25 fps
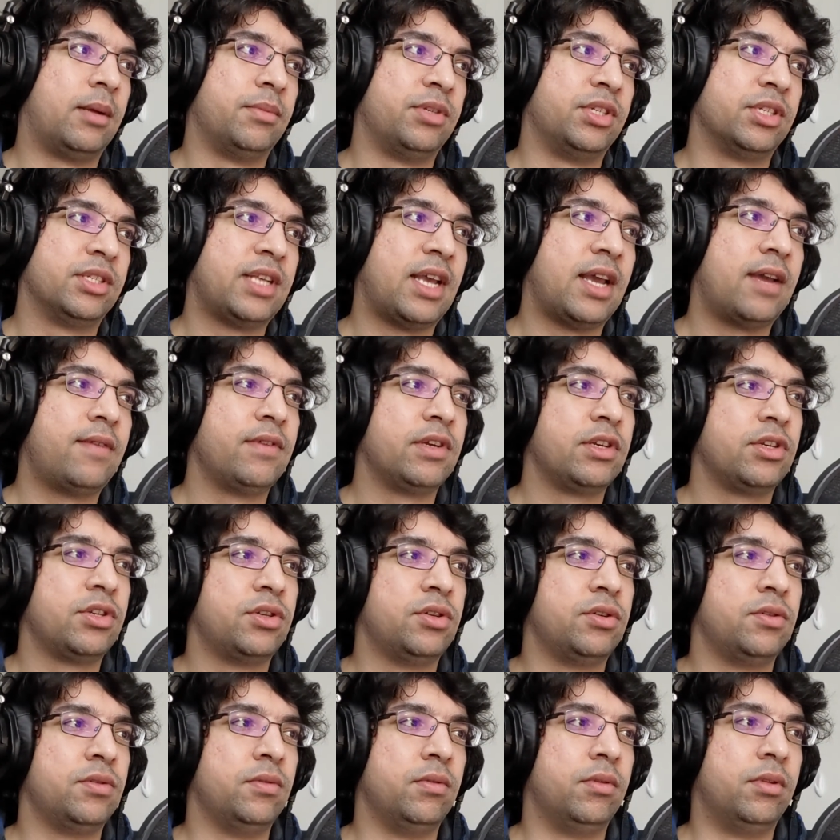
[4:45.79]
just having
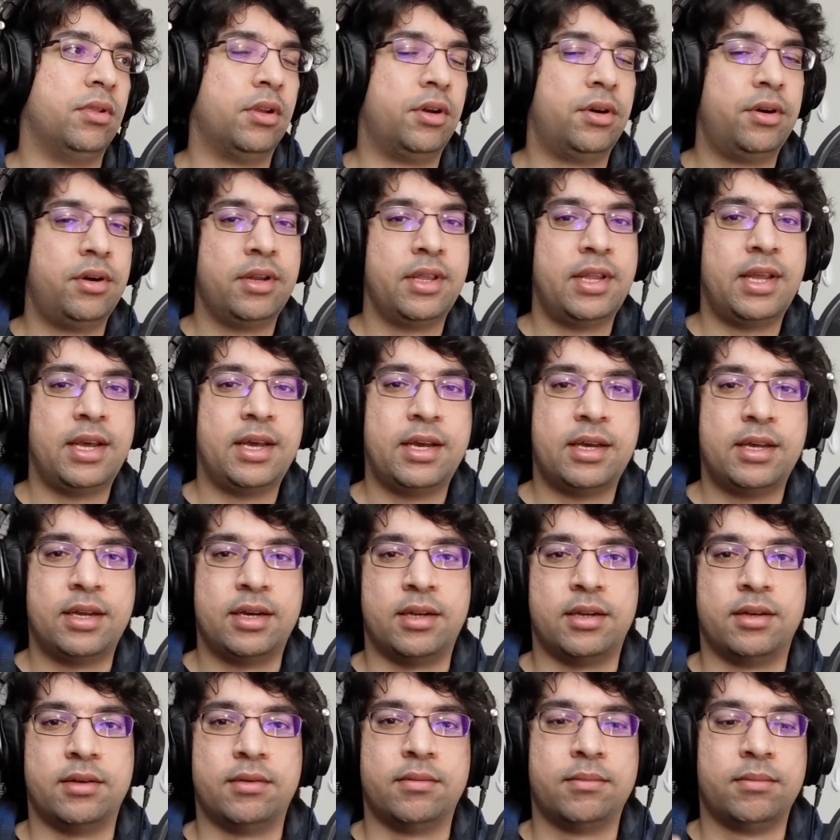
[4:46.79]
to learn
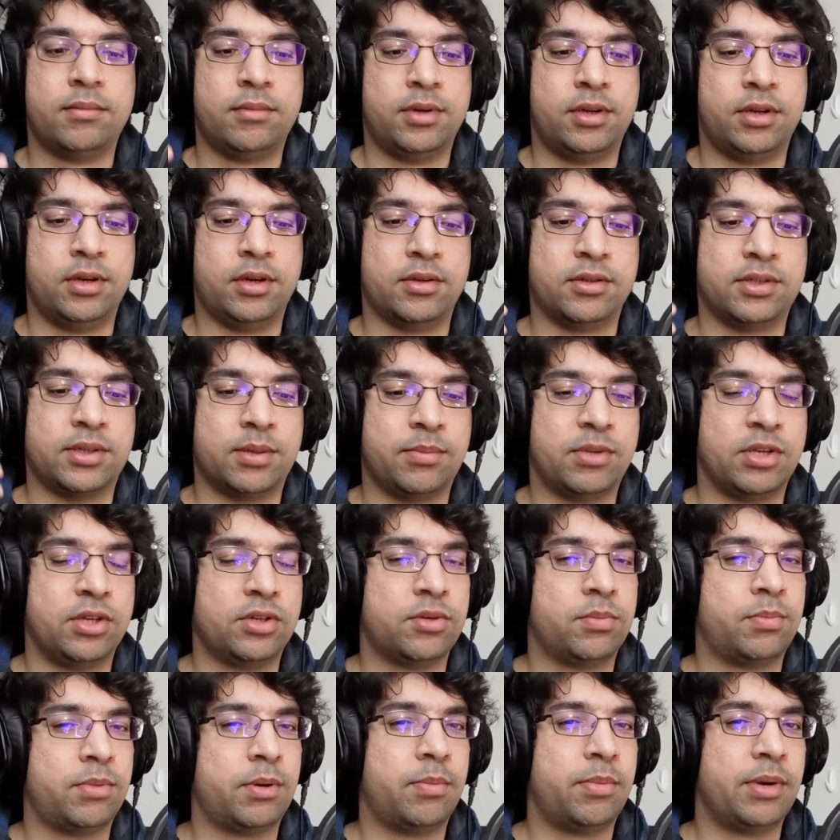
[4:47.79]
that and,
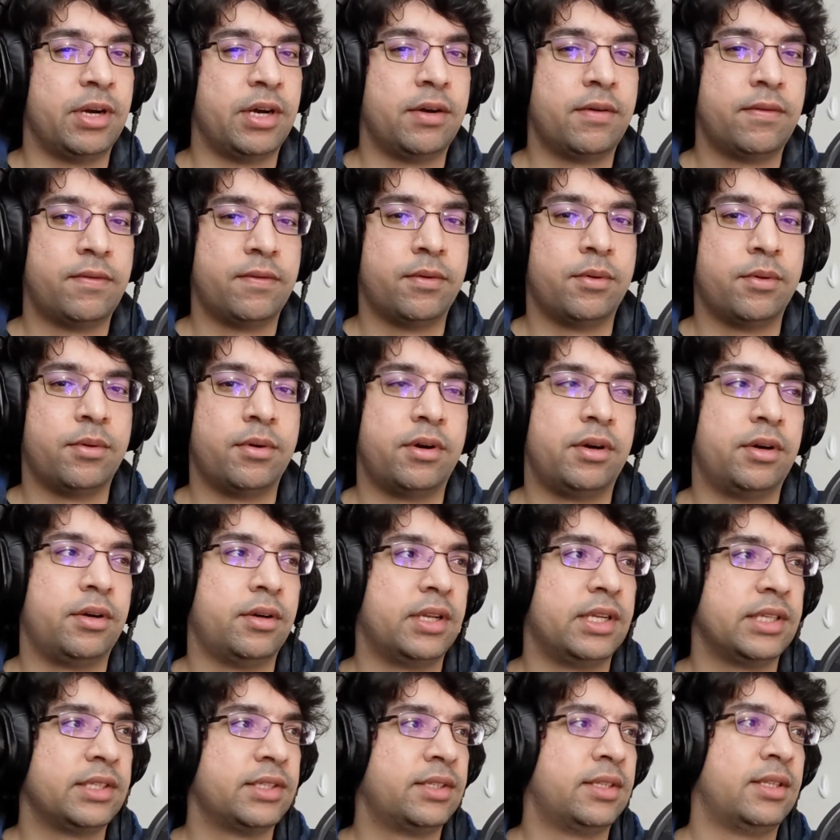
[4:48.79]
something to prepare
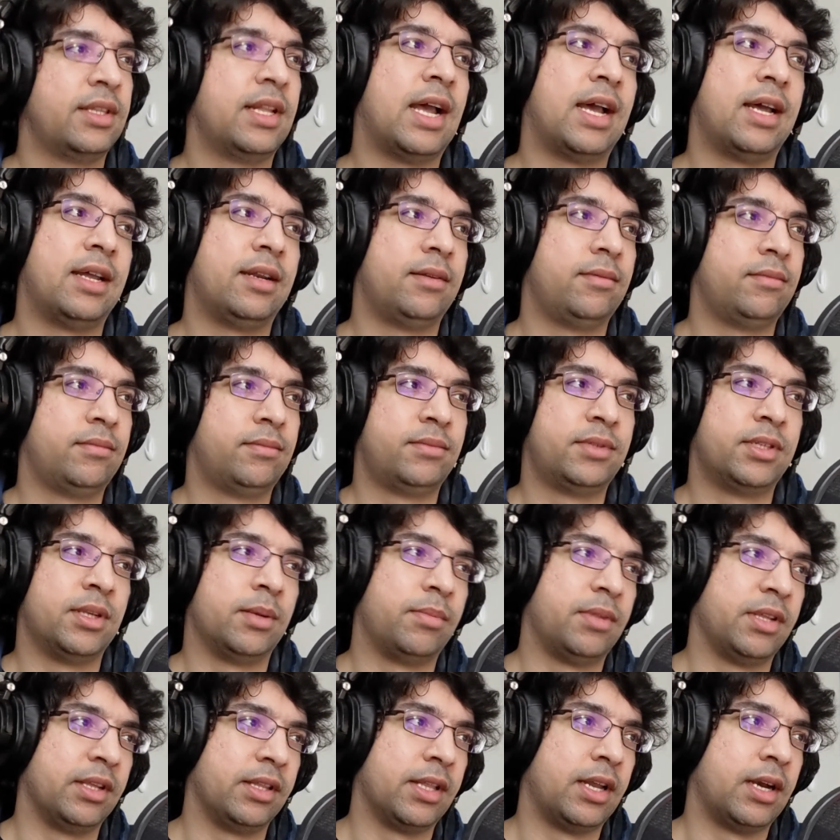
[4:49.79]
for, that's not
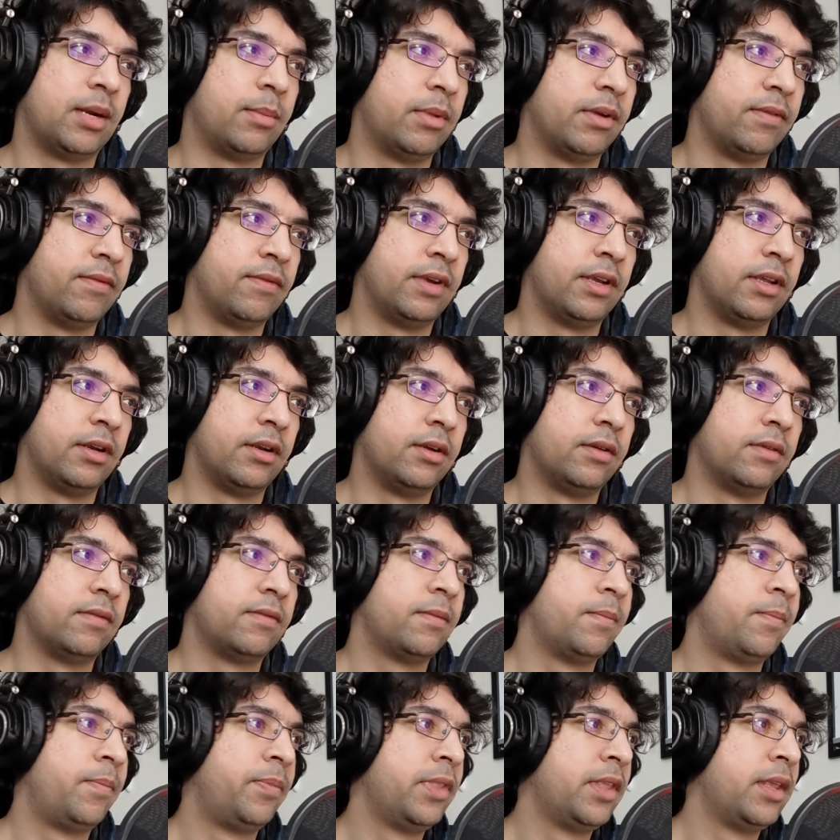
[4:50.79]
something that I'm a fan
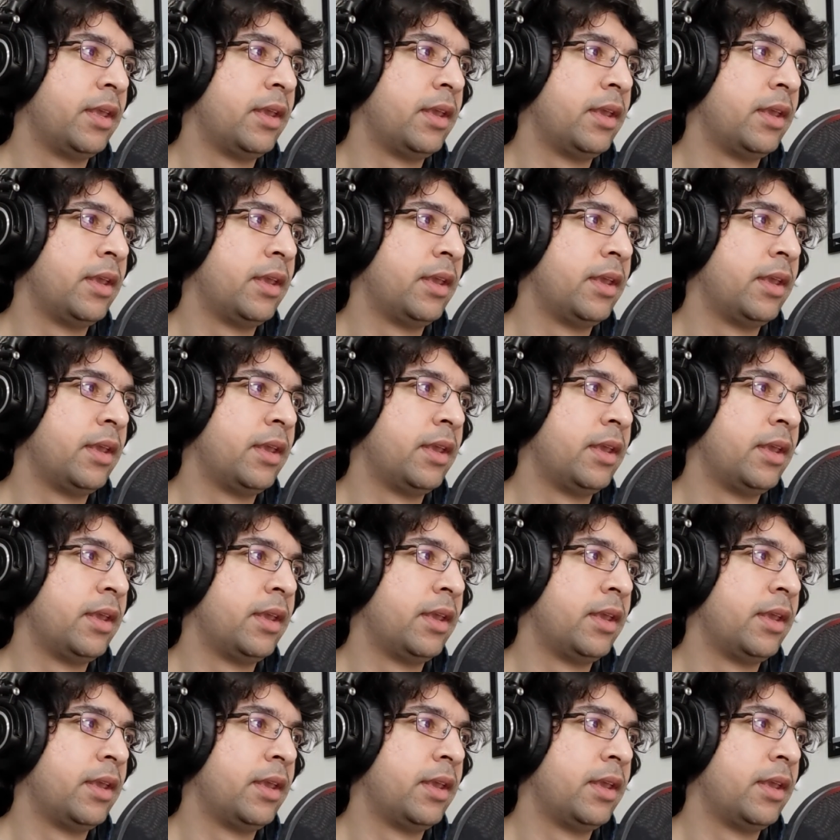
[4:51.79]
of.